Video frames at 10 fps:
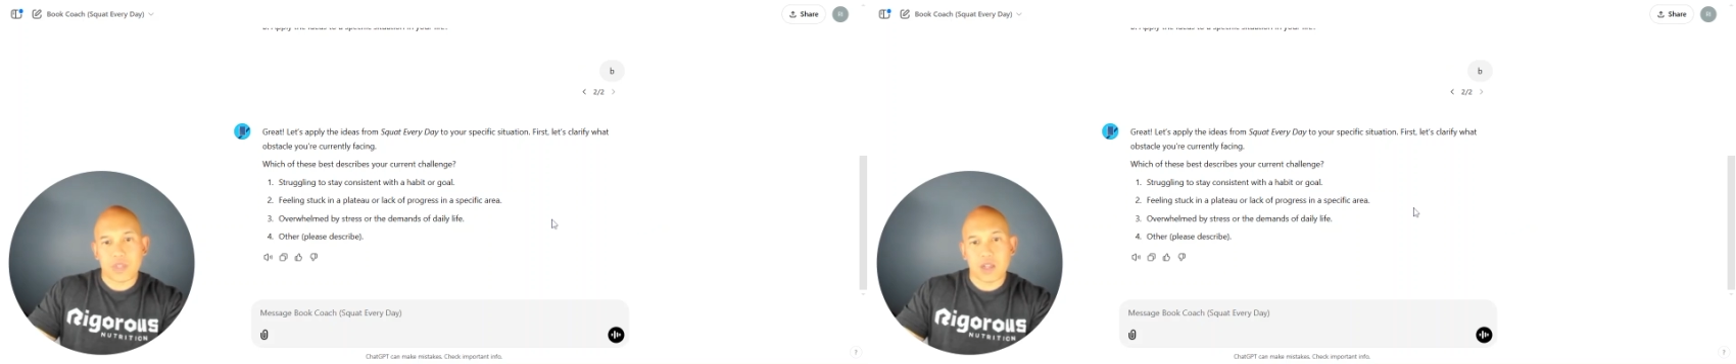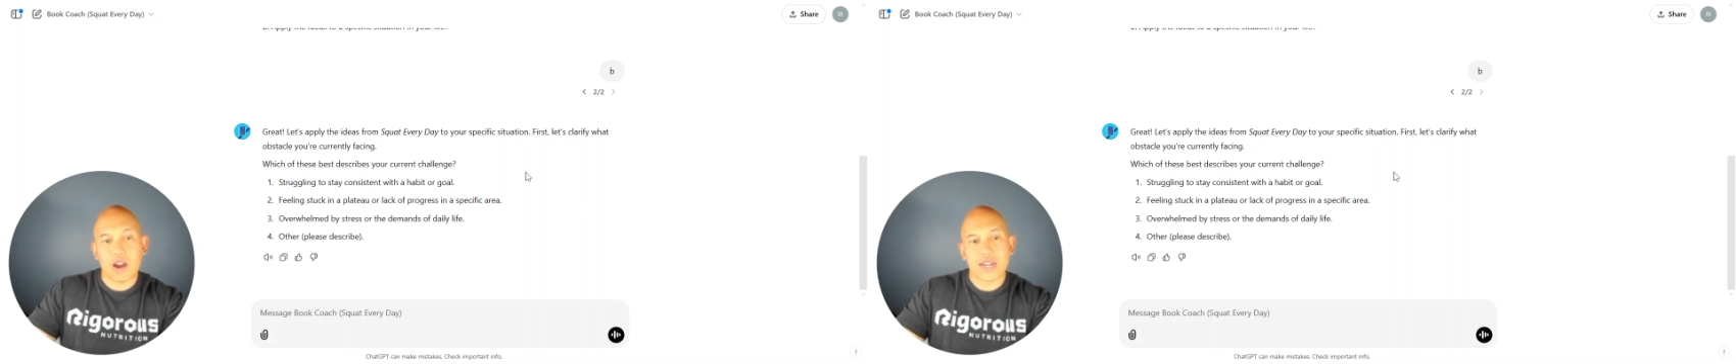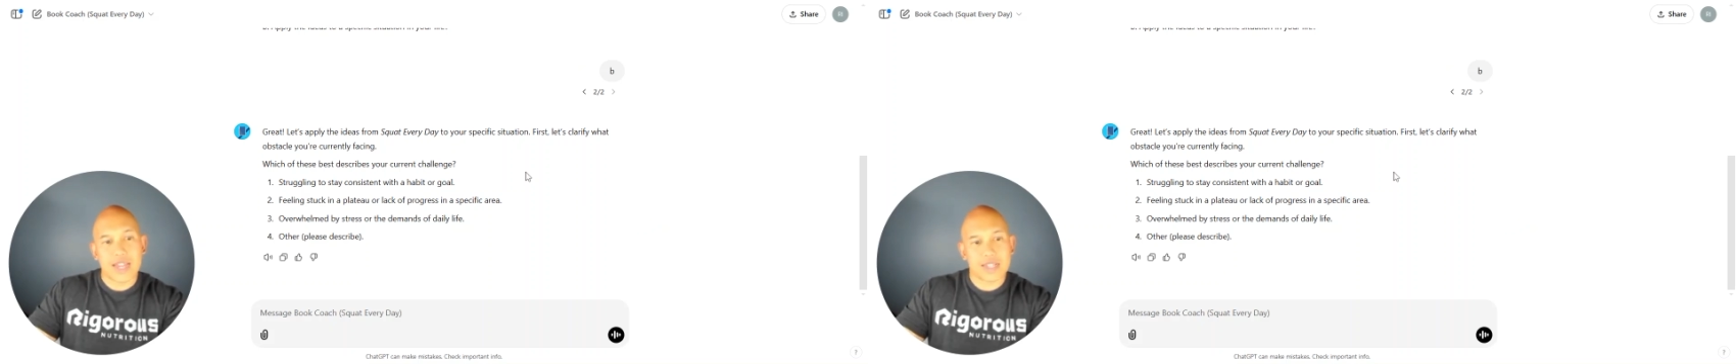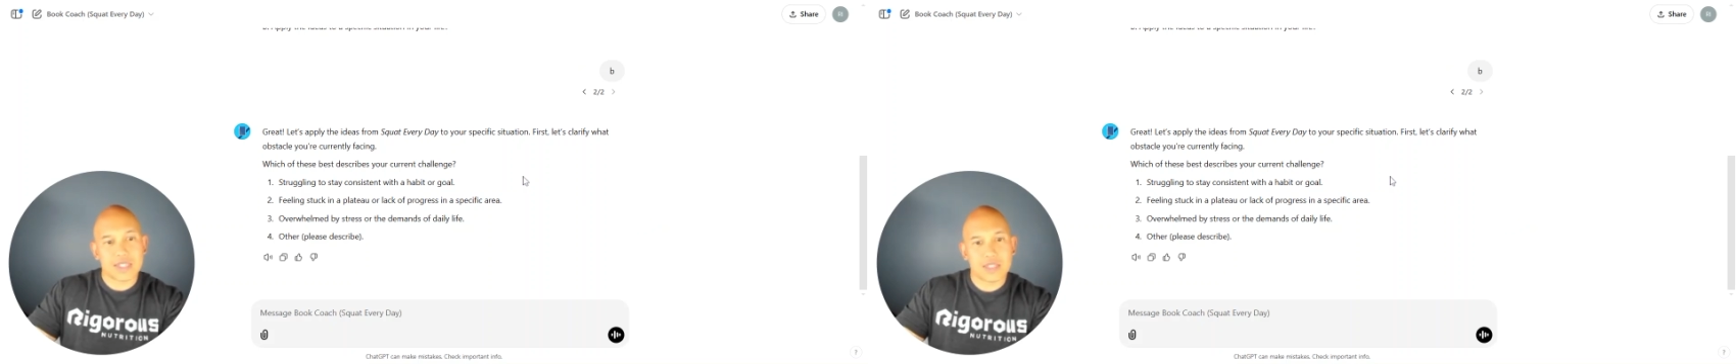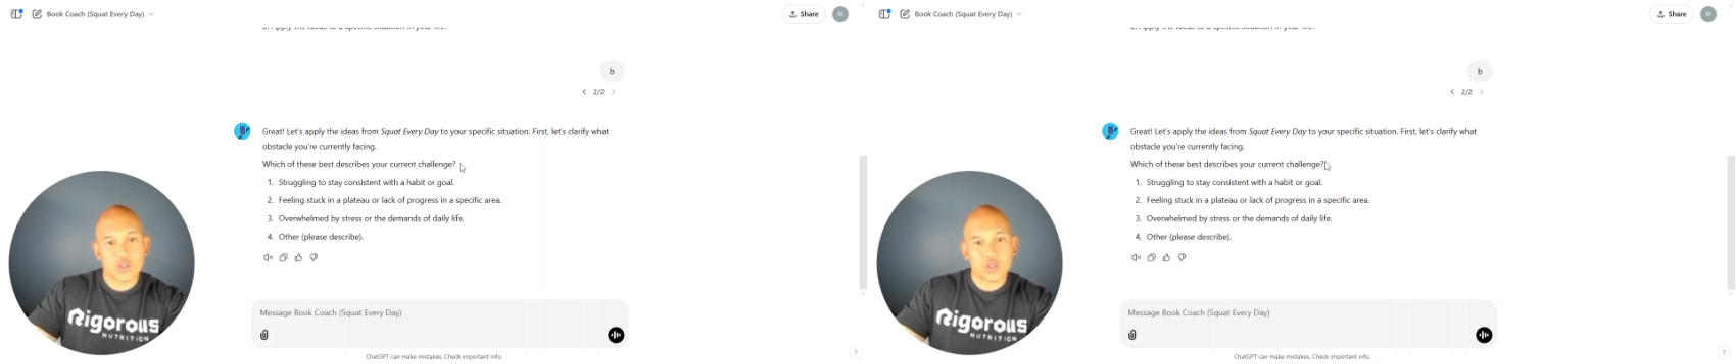
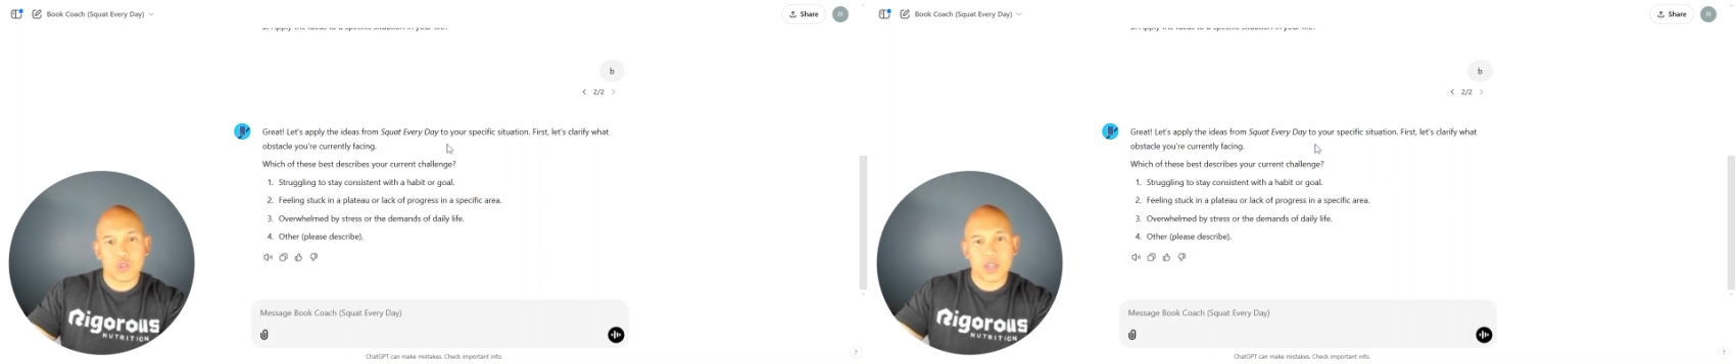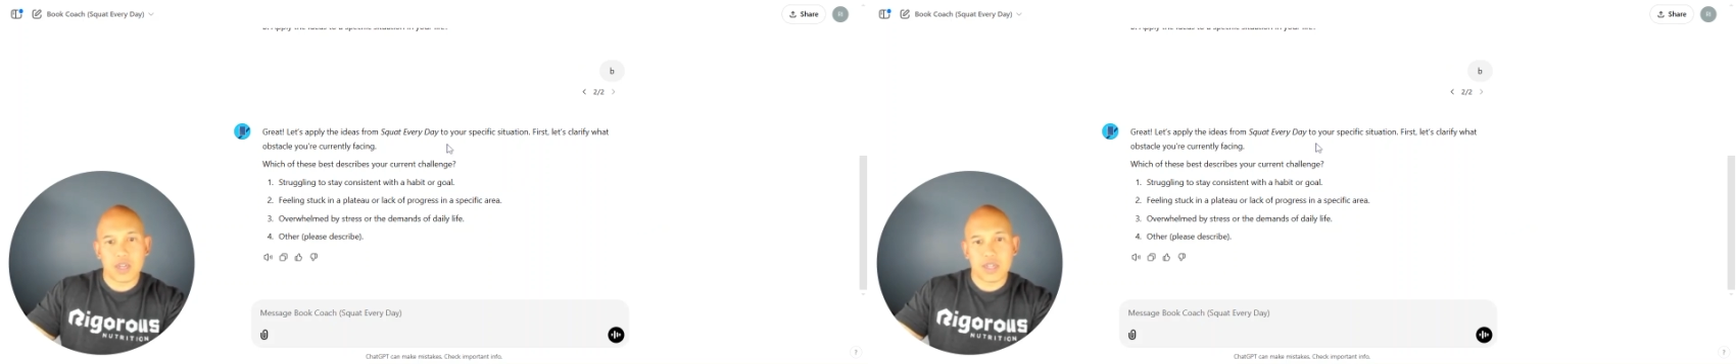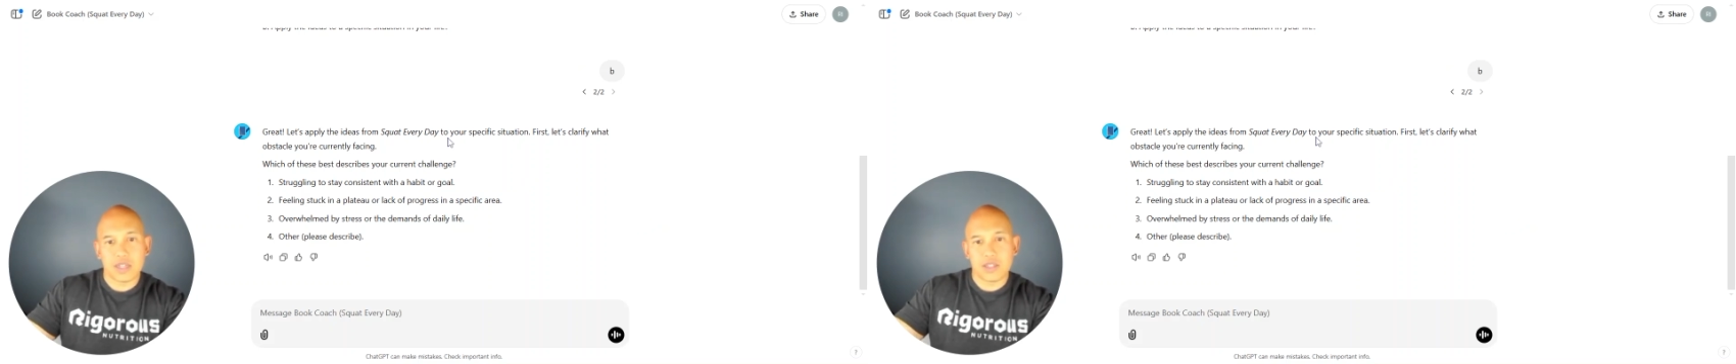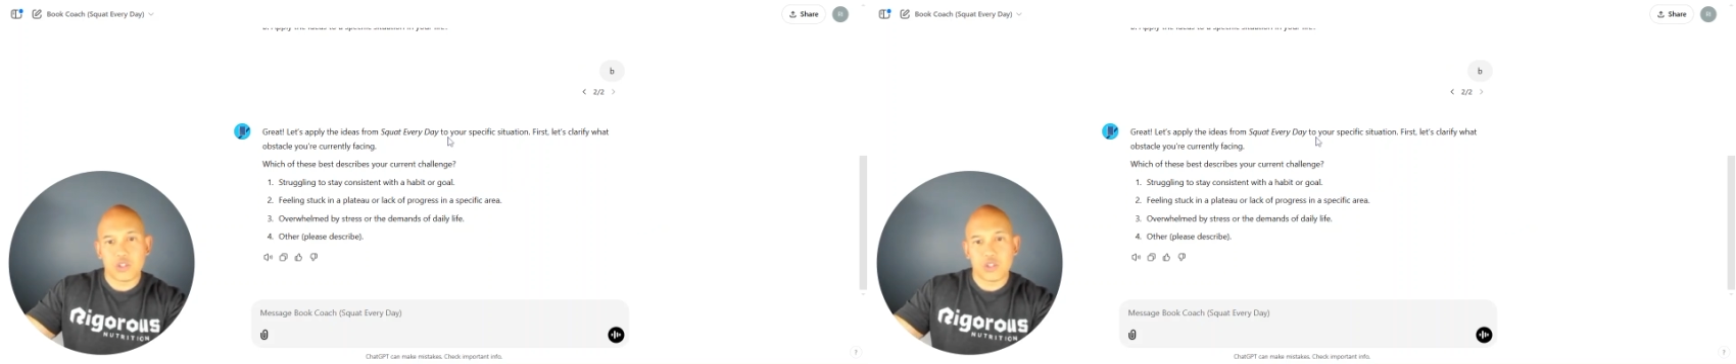context to the